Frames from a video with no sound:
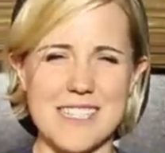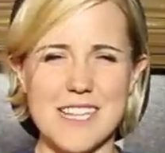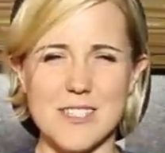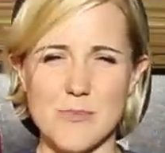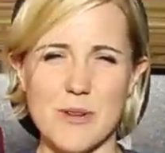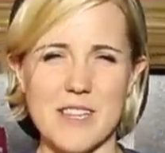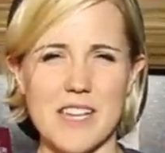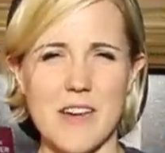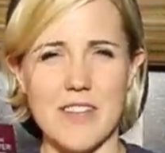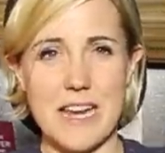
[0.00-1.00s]
disaster and put it in
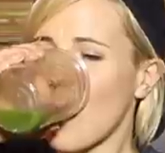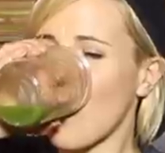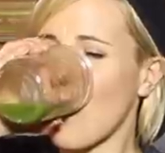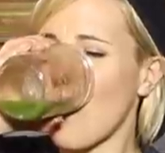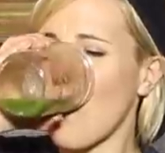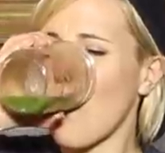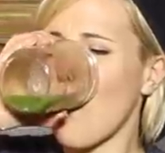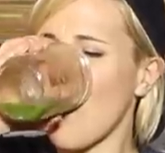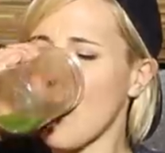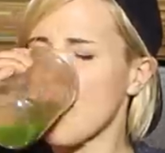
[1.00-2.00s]
the oven.
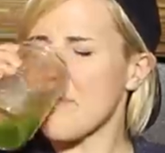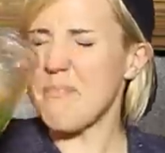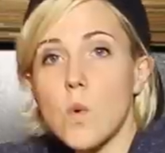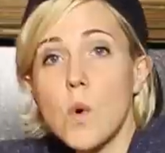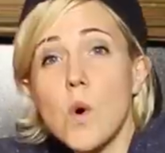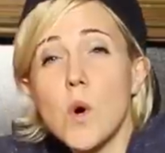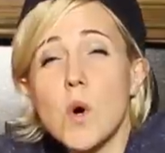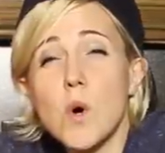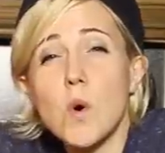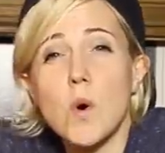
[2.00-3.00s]

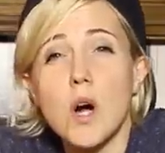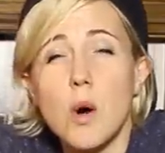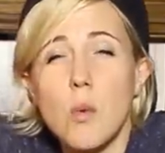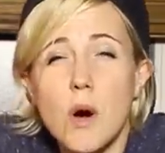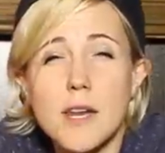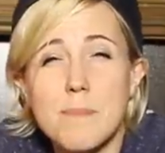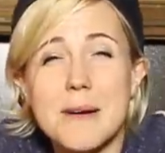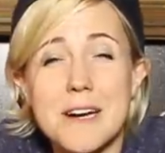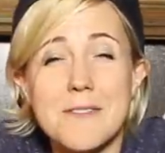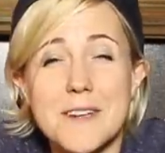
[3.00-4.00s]
Ooh, what a
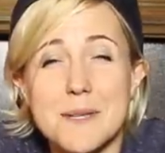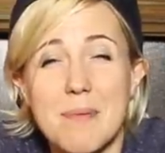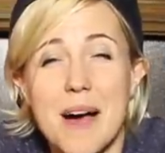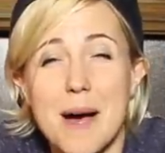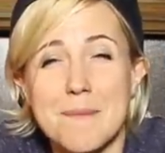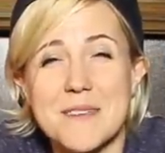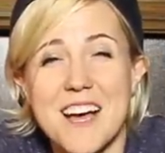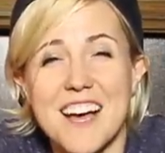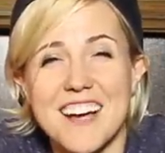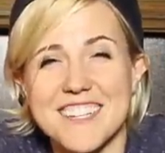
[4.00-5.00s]
perfect
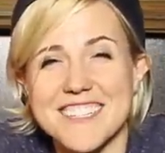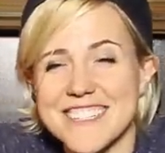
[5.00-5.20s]
Pop-Tart.